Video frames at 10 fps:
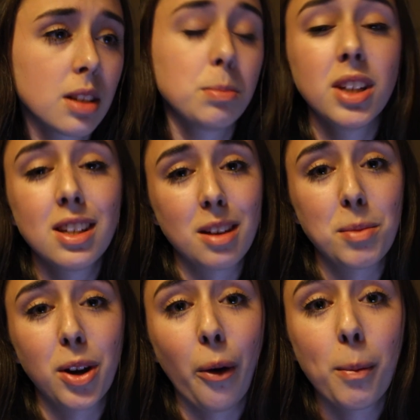please let
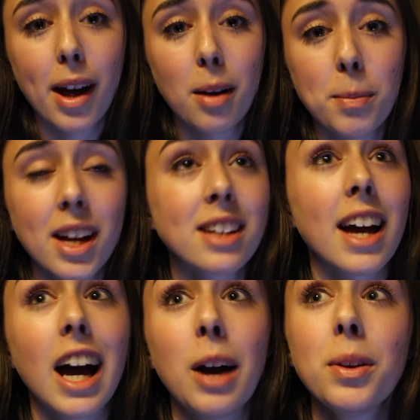me know about them because
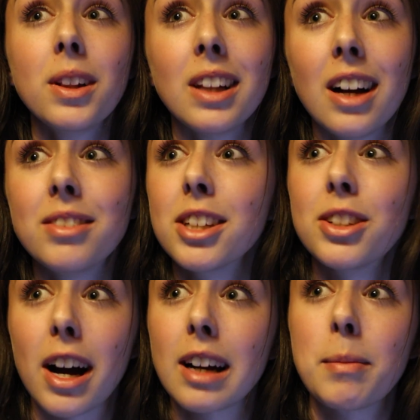I would love to
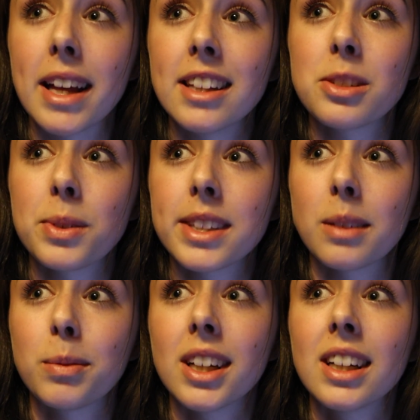talk about this with
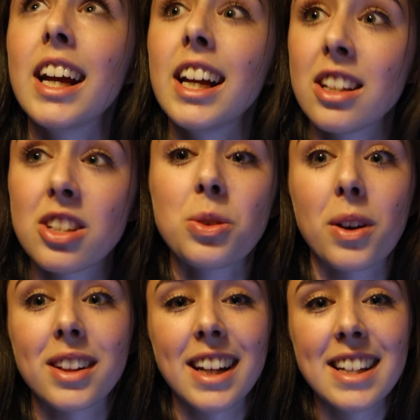someone and
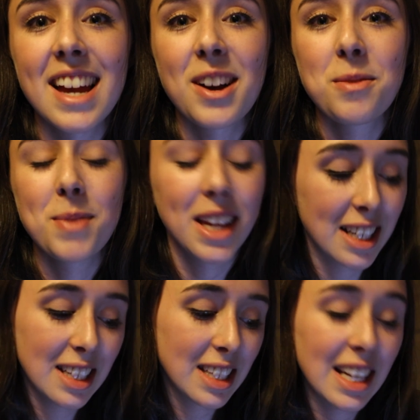sort things out
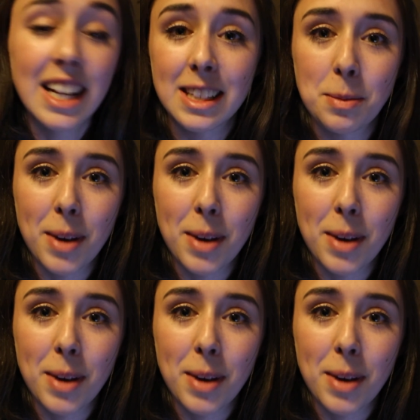because it's a